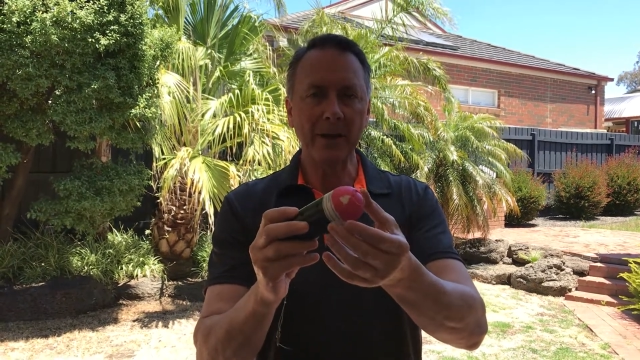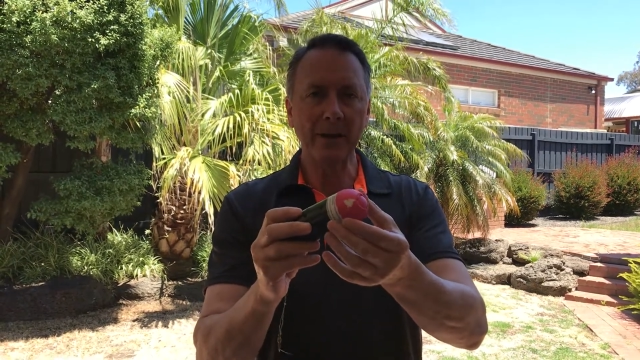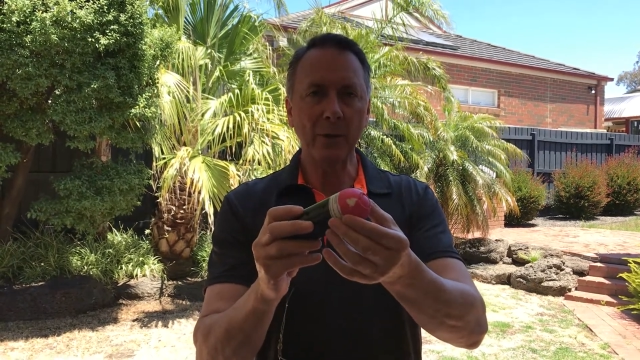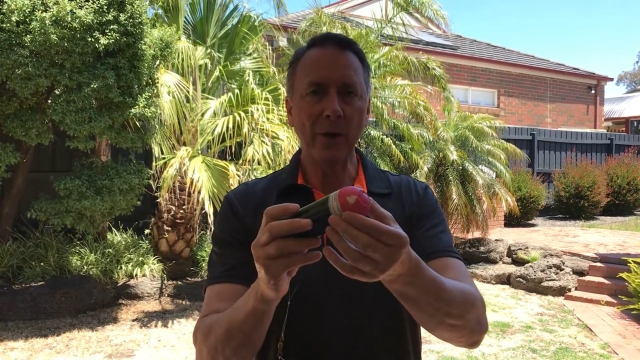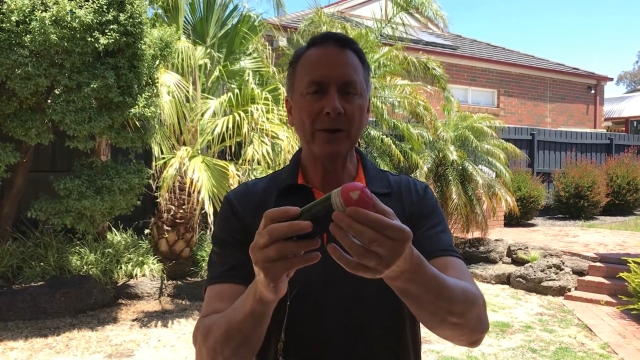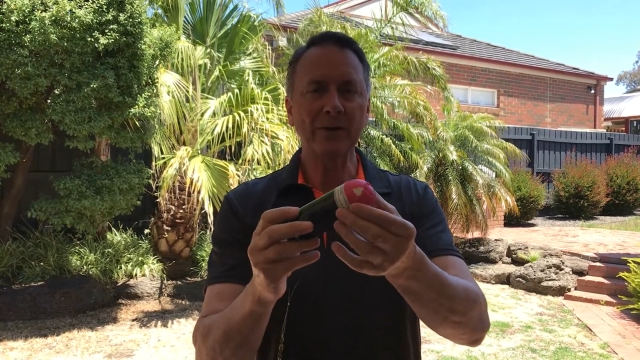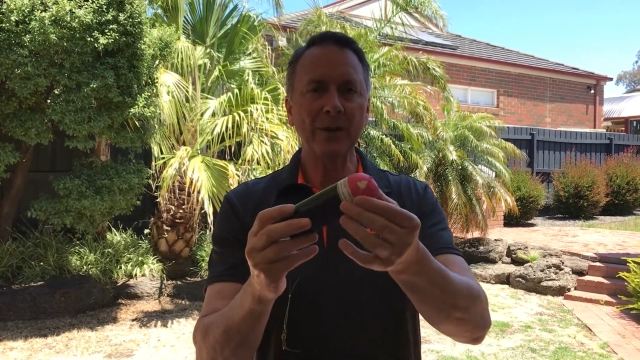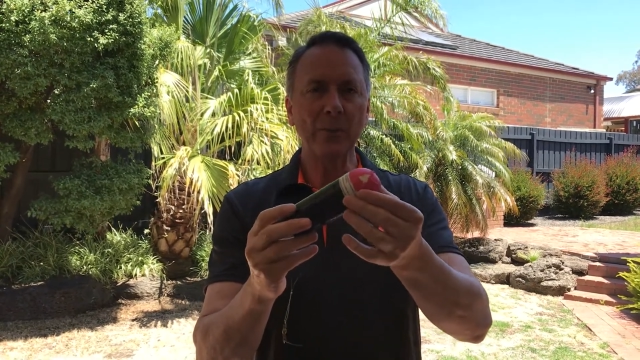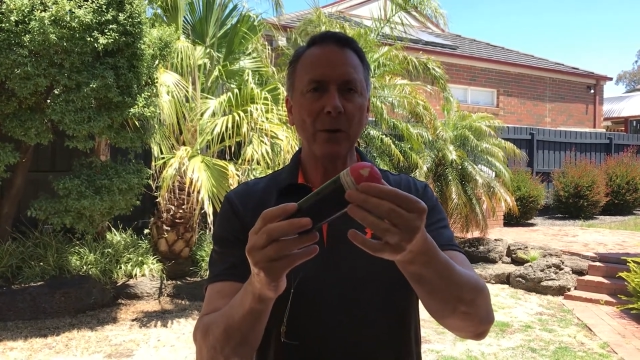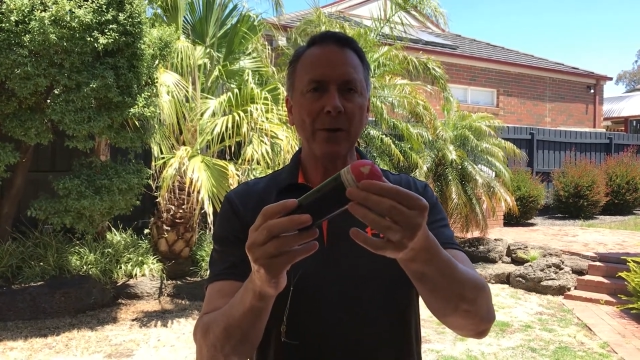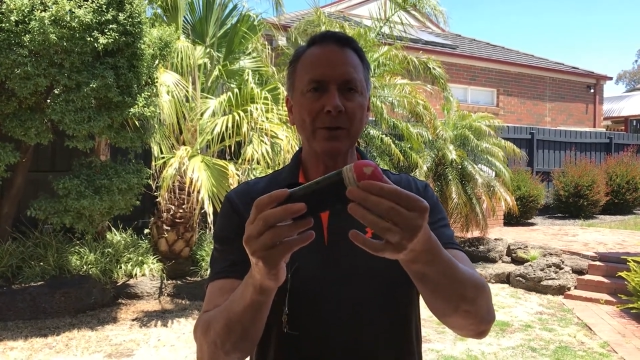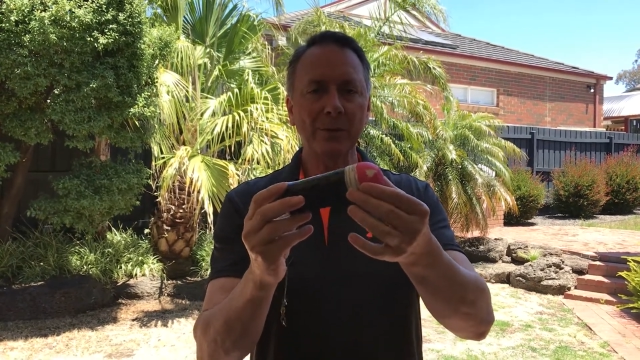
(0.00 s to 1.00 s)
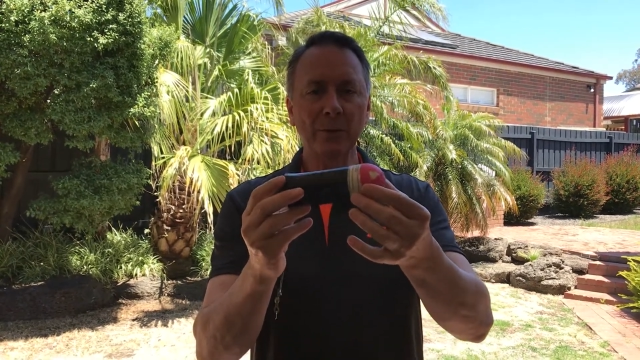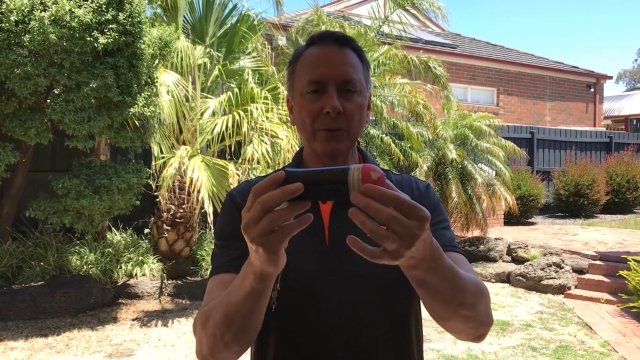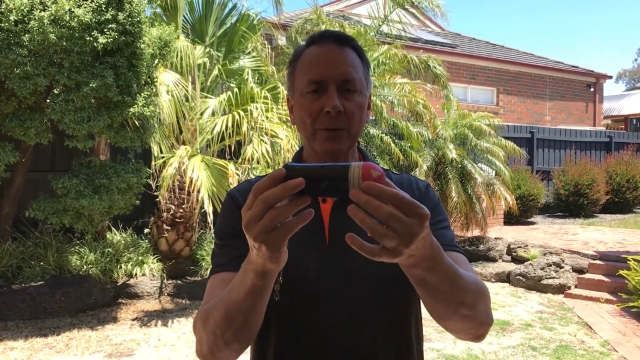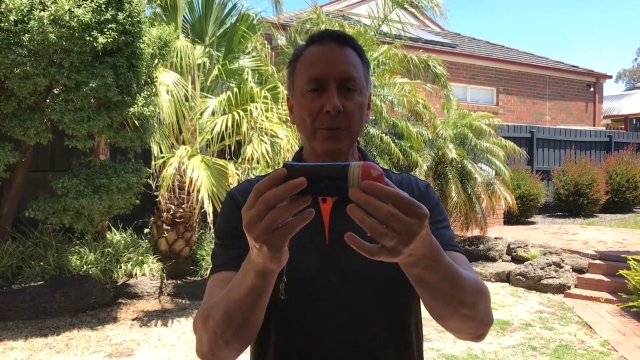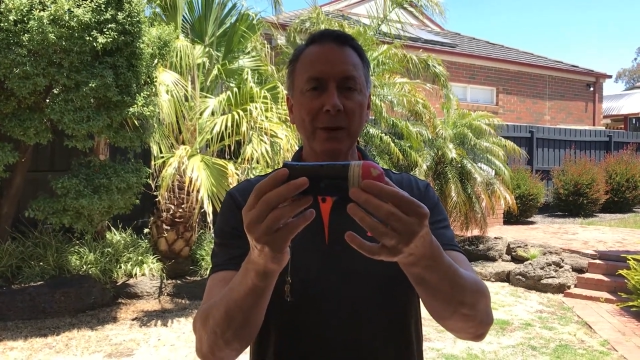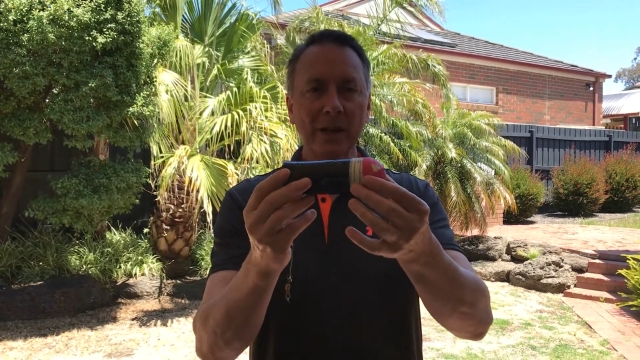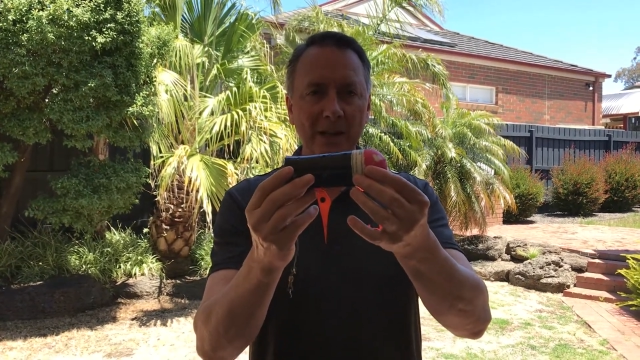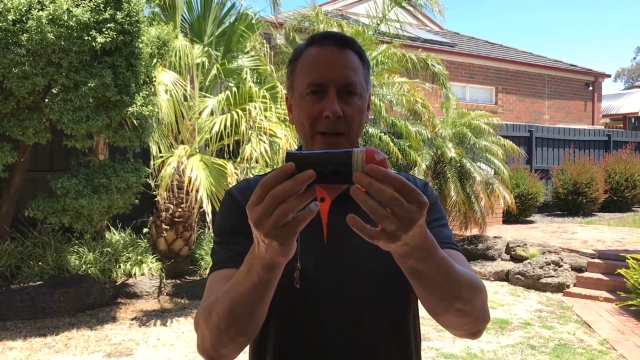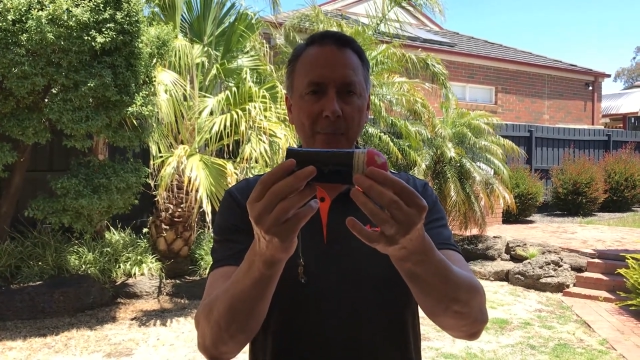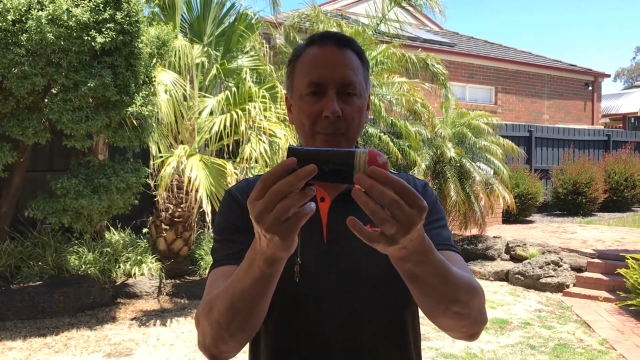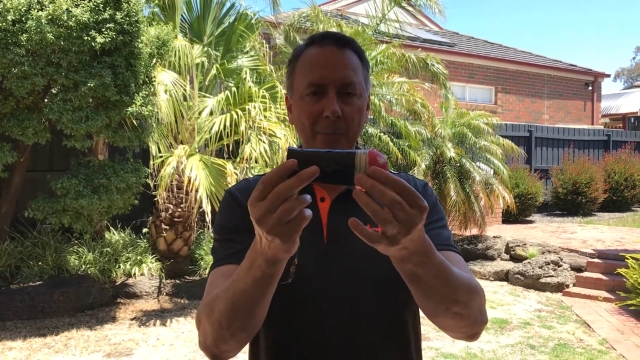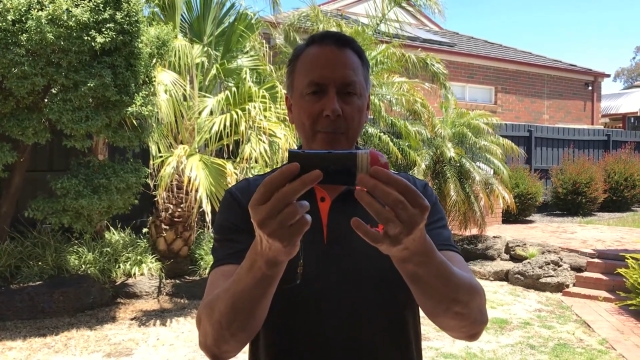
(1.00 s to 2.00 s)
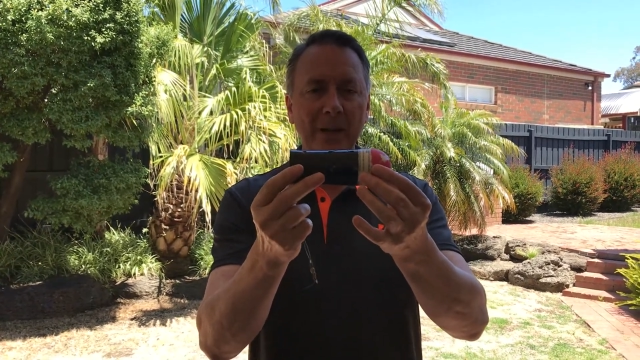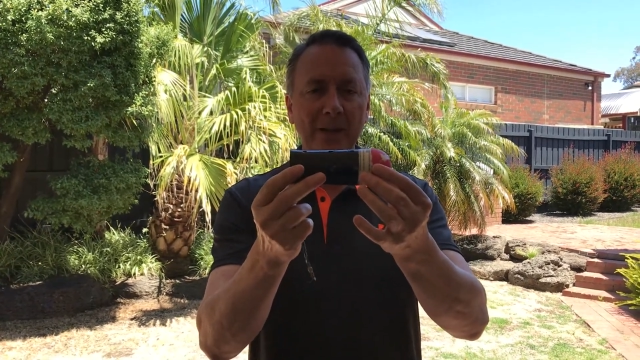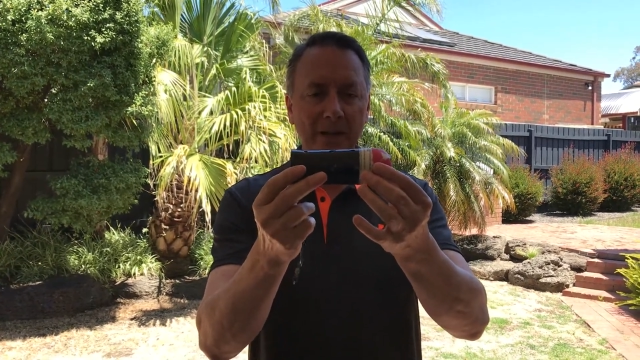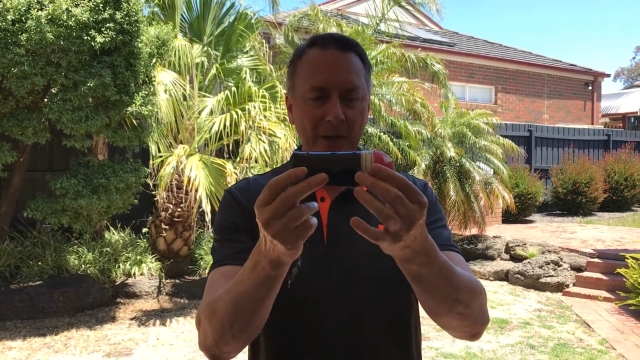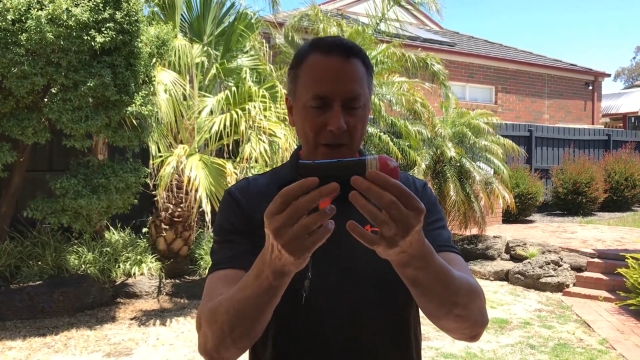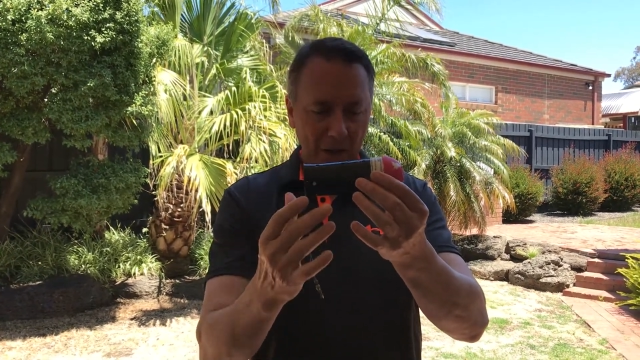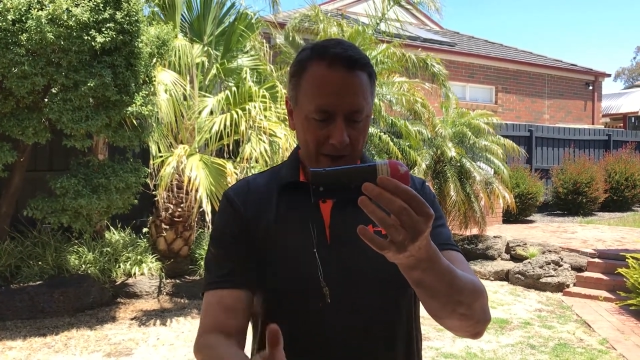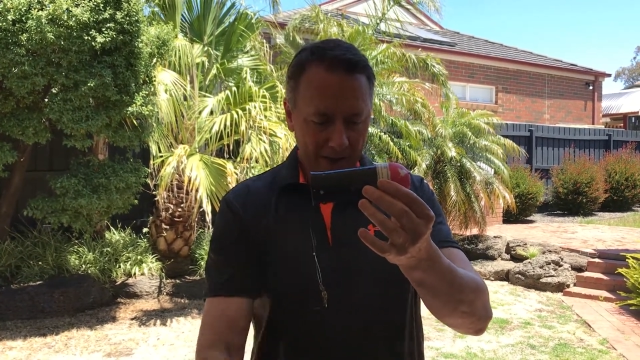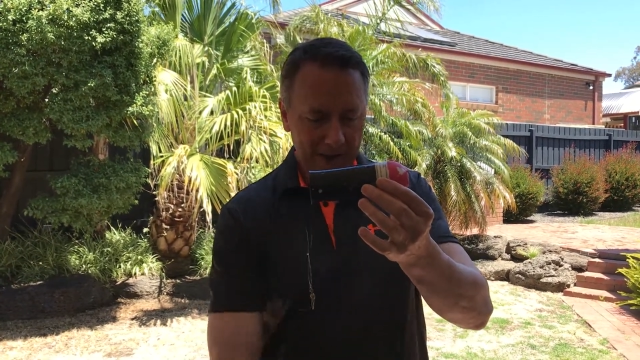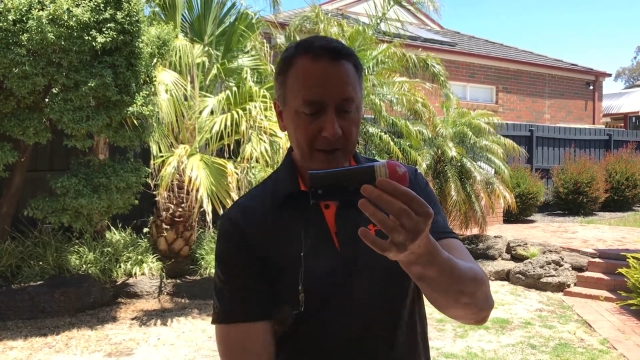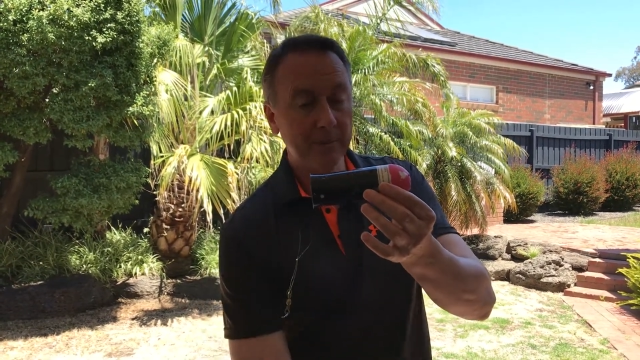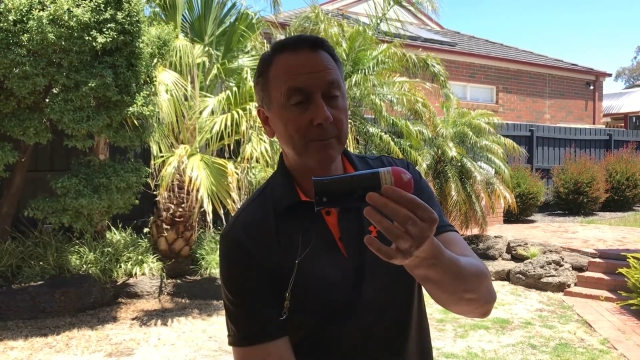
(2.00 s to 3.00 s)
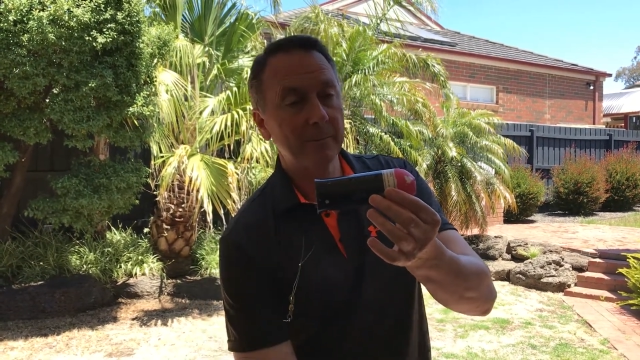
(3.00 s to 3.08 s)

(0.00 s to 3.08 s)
You actually want it to be a little bit like a